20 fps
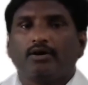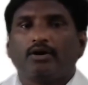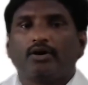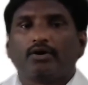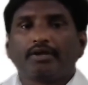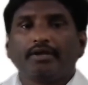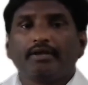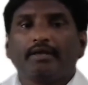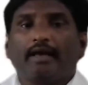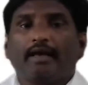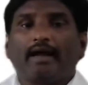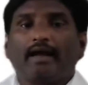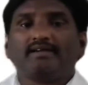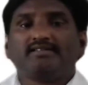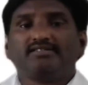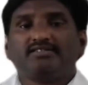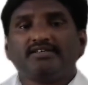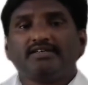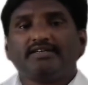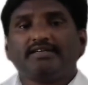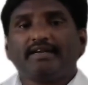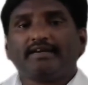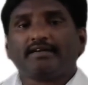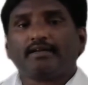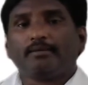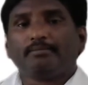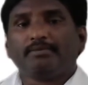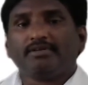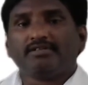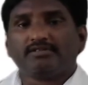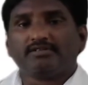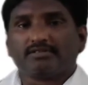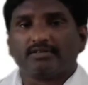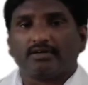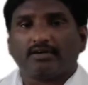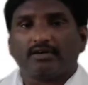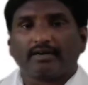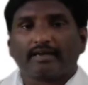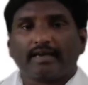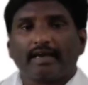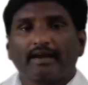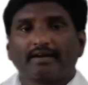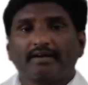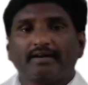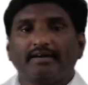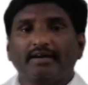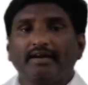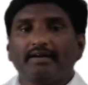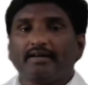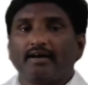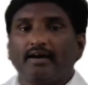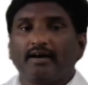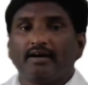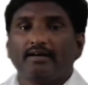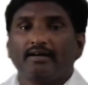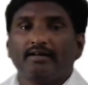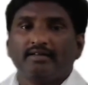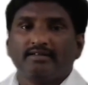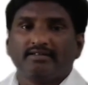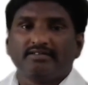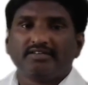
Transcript: Okay, and C data means character data.